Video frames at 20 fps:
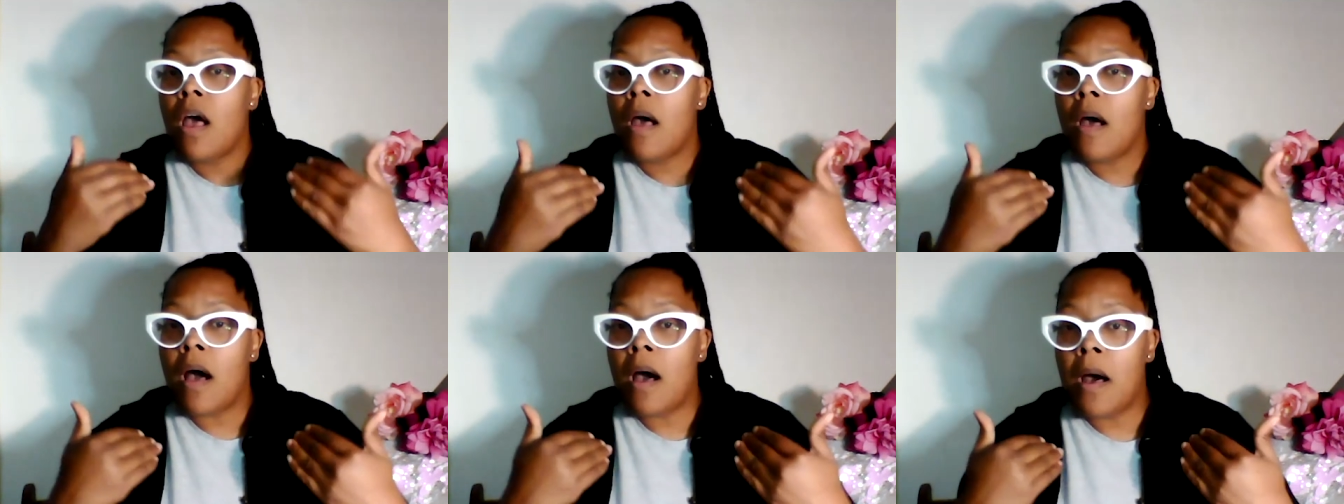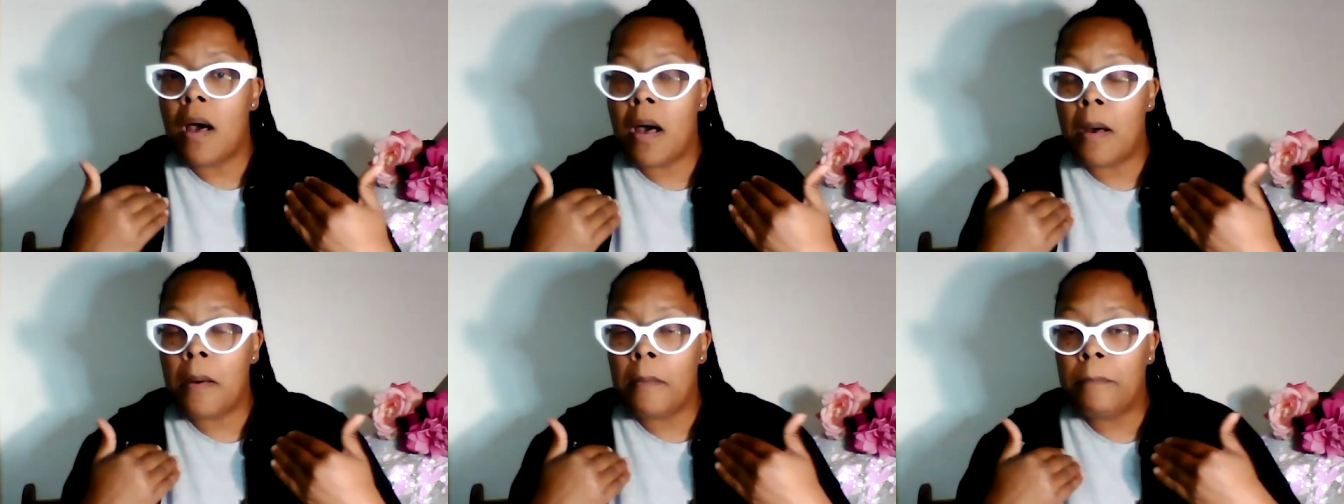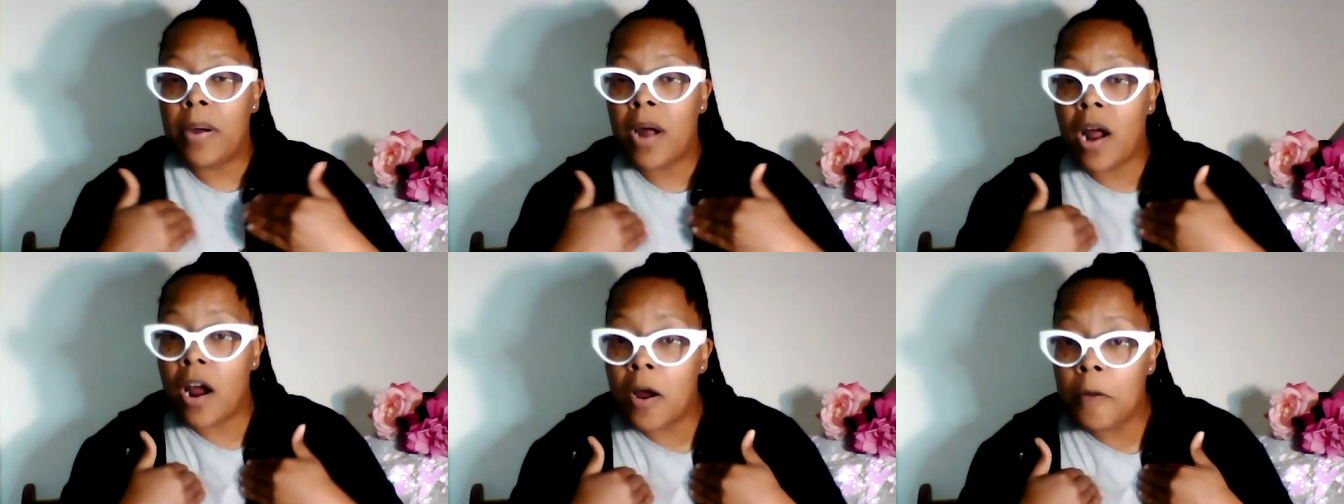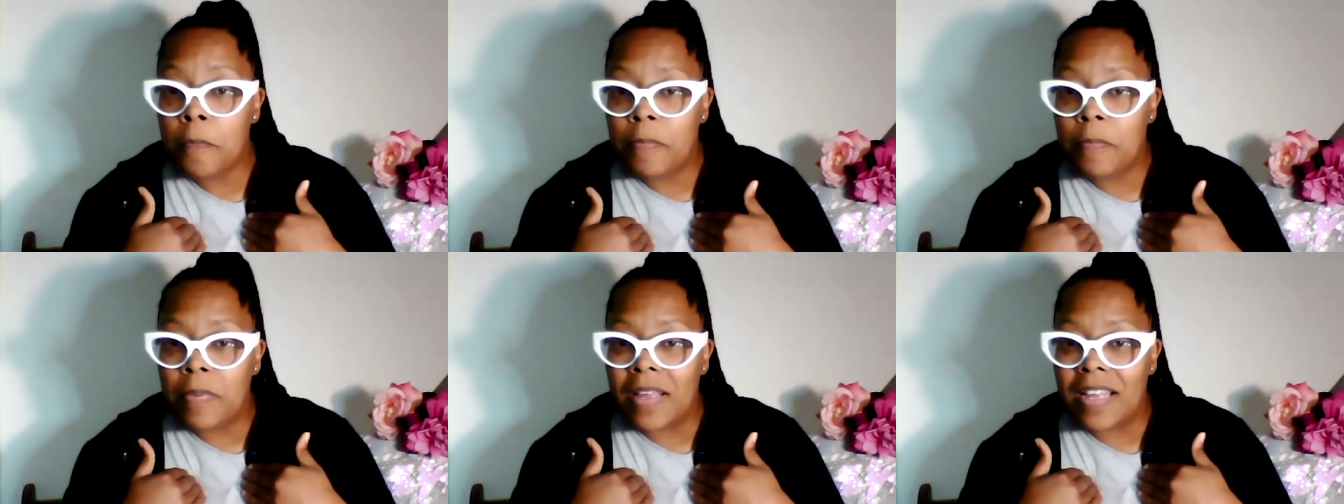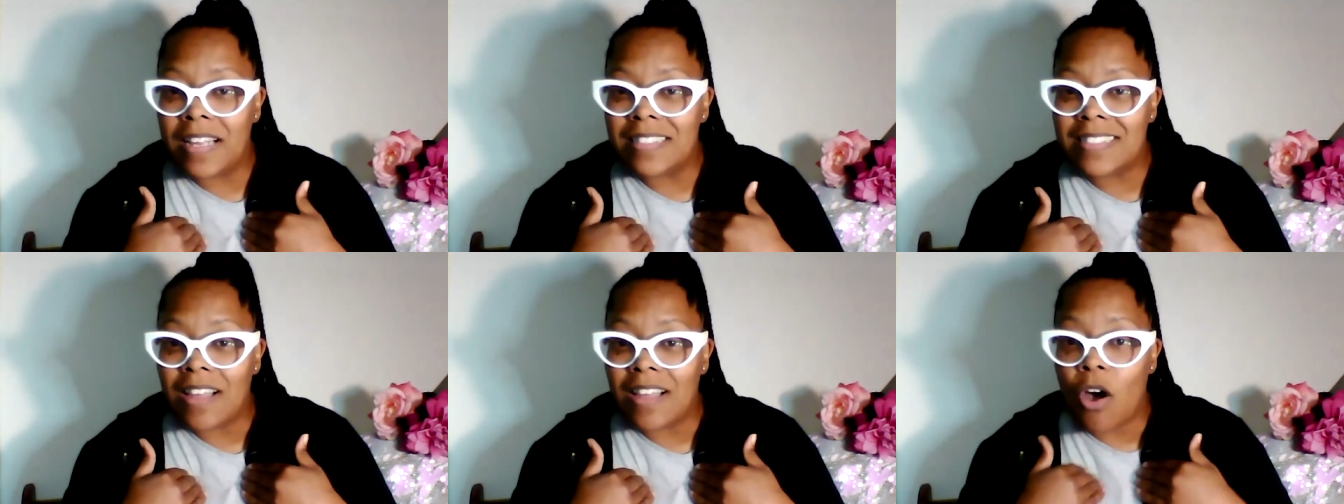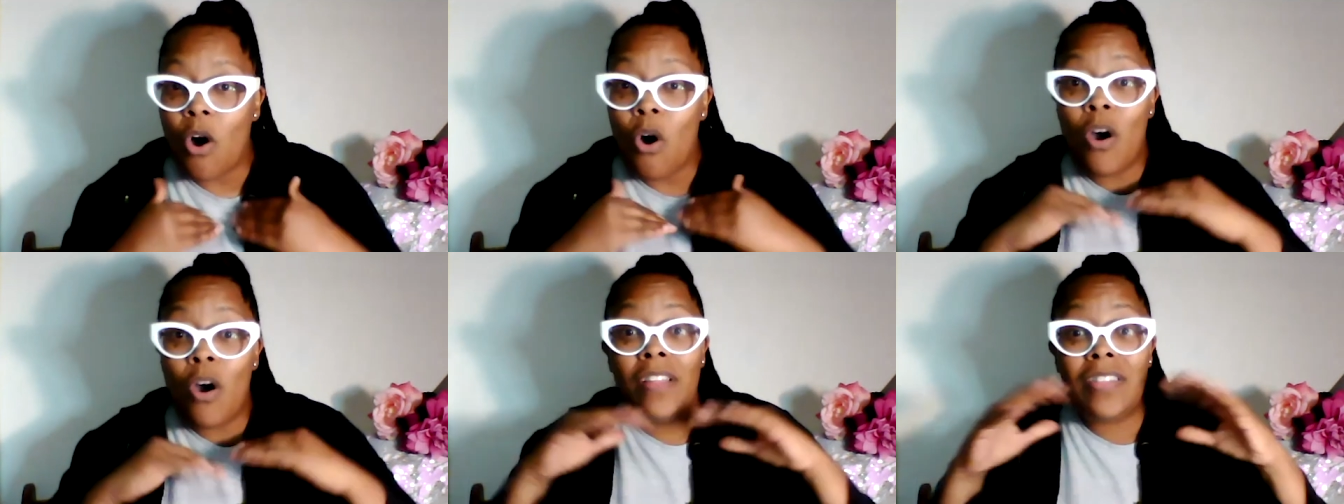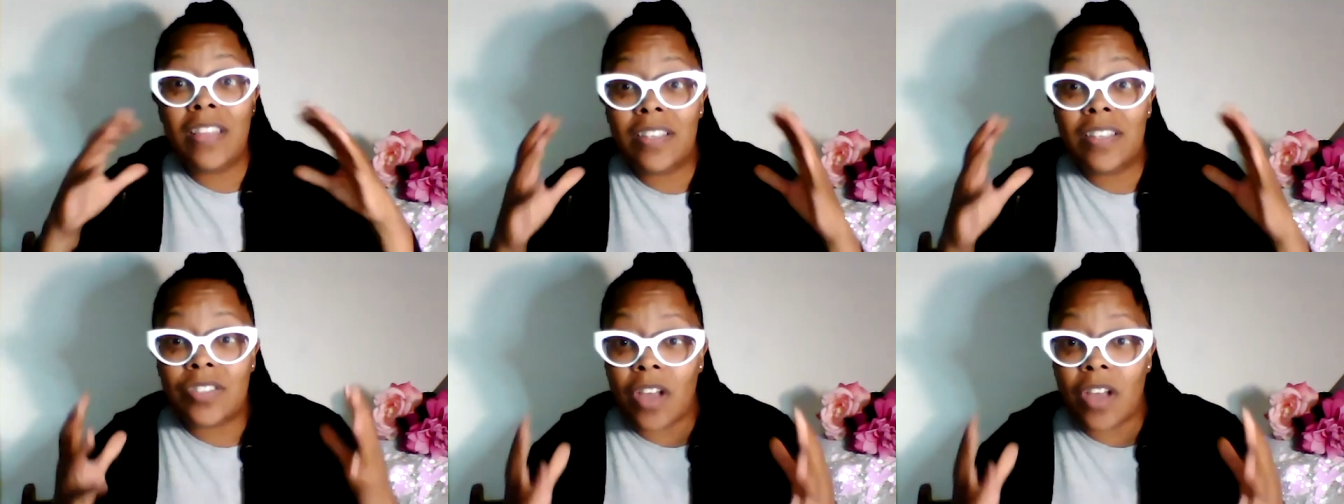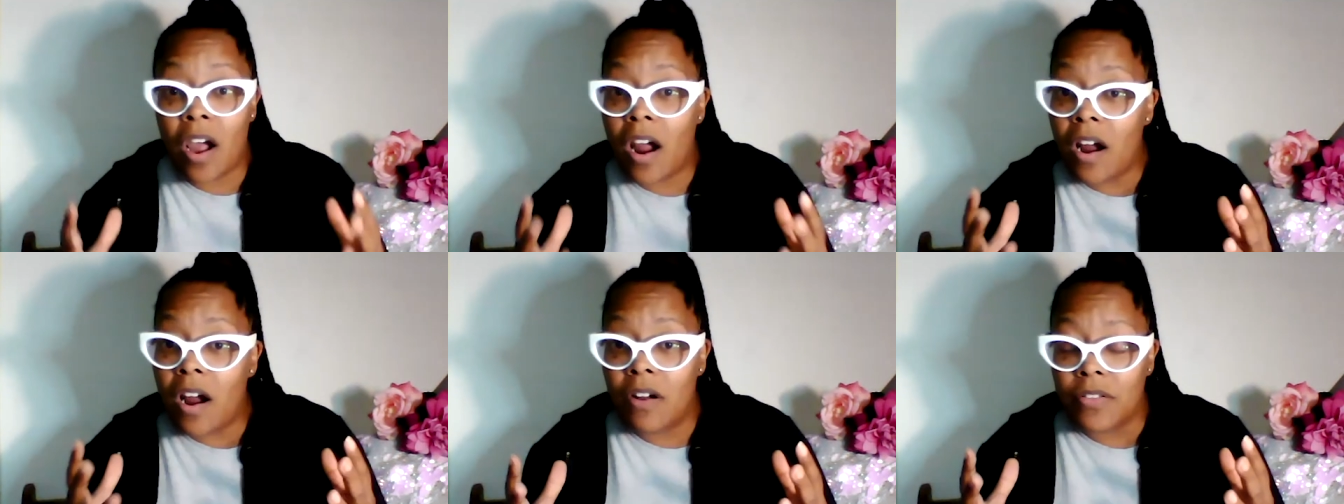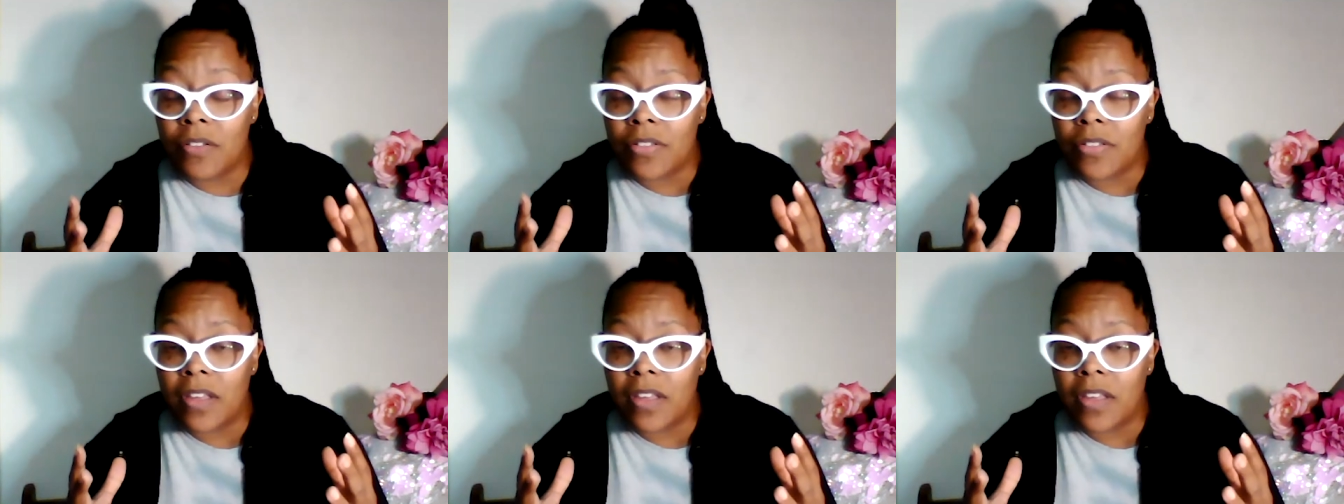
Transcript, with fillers: um, purpose on this earth.